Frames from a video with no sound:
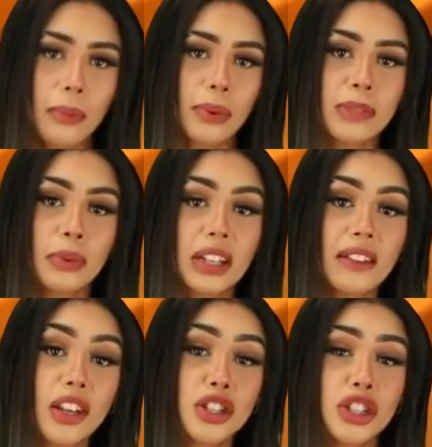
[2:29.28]
Empress
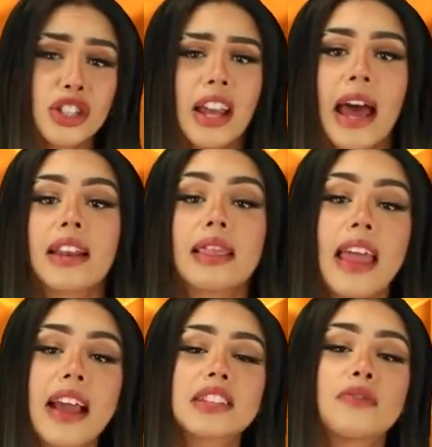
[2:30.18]
believed that she just had
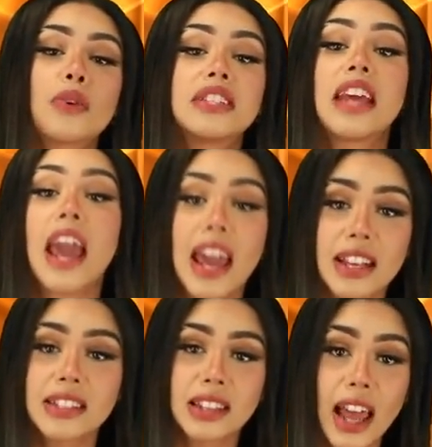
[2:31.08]
legs for
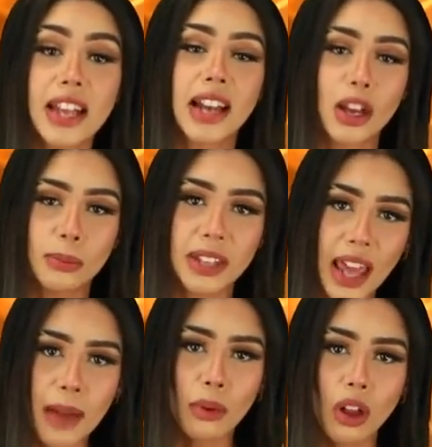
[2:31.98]
days, like Naomi
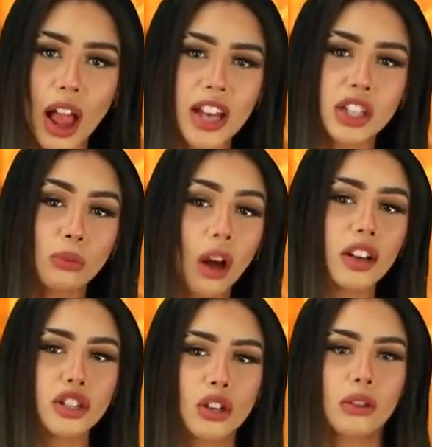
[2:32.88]
Campbell, and she
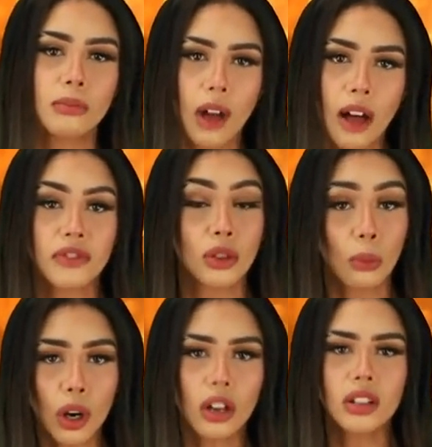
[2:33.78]
wanted to show them off to the
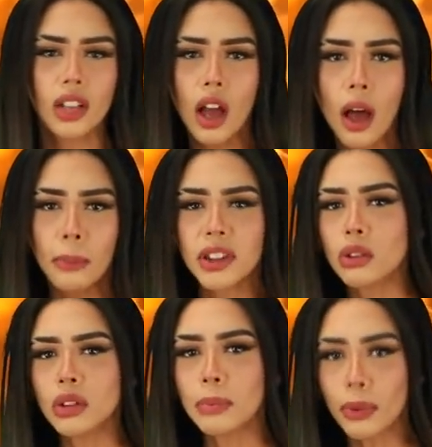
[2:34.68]
world, but the
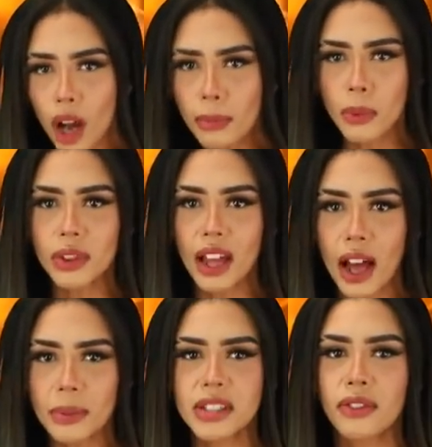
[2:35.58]
only problem with
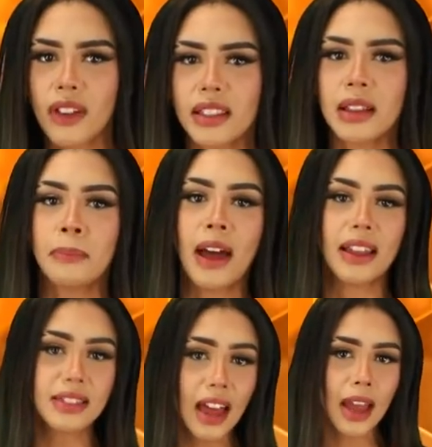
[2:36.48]
that was the fact that
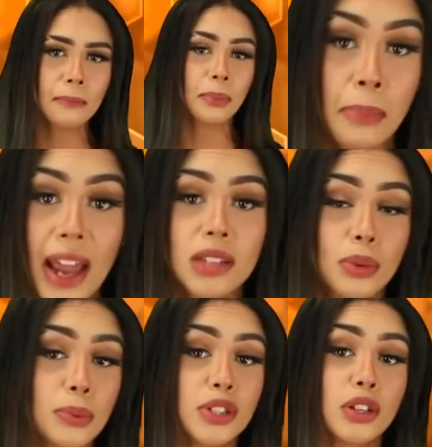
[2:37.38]
back then, pants
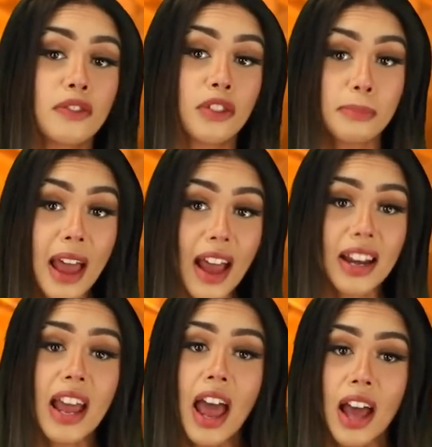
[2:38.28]
were reserved for
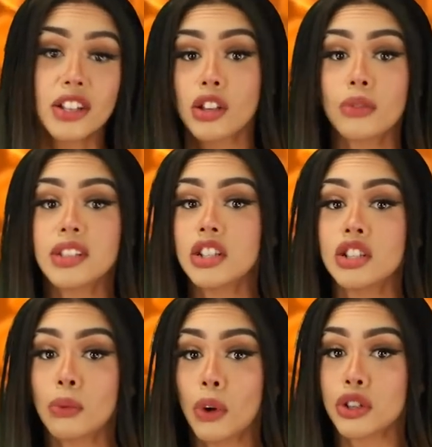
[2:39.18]
men, and so since
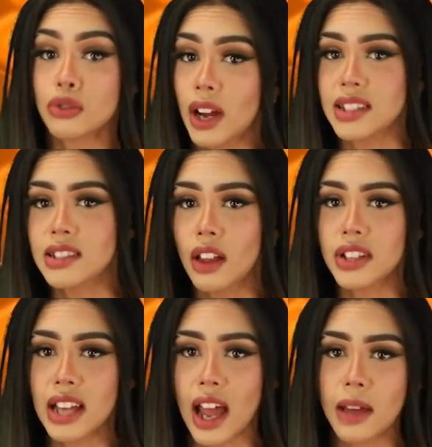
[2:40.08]
she wore dresses all the
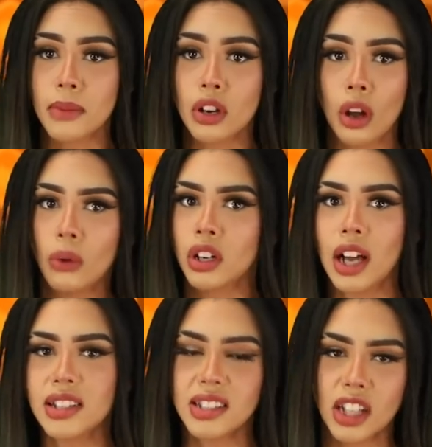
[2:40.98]
time, no one
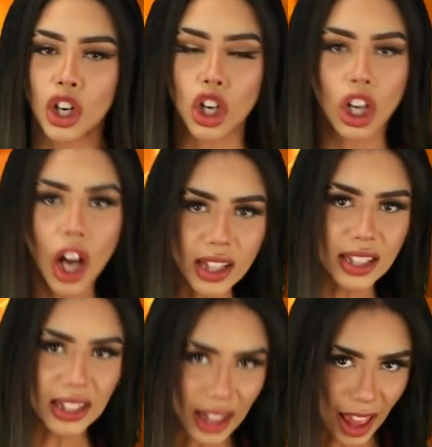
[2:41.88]
got to see her
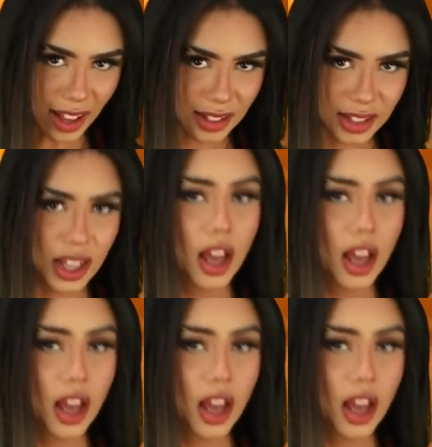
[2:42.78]
godly legs.